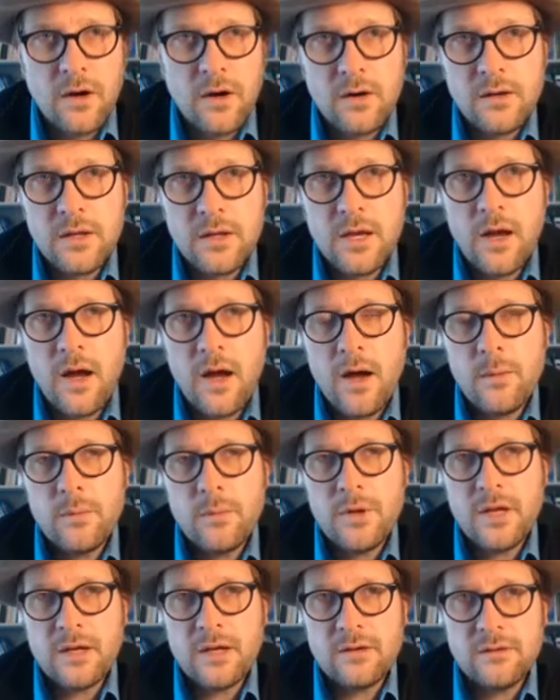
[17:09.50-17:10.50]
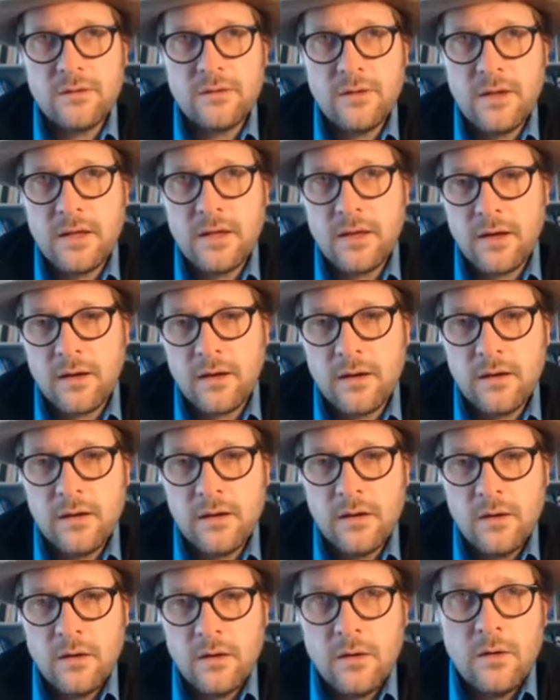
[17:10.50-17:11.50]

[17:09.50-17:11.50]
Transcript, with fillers: bizarrely complex theca,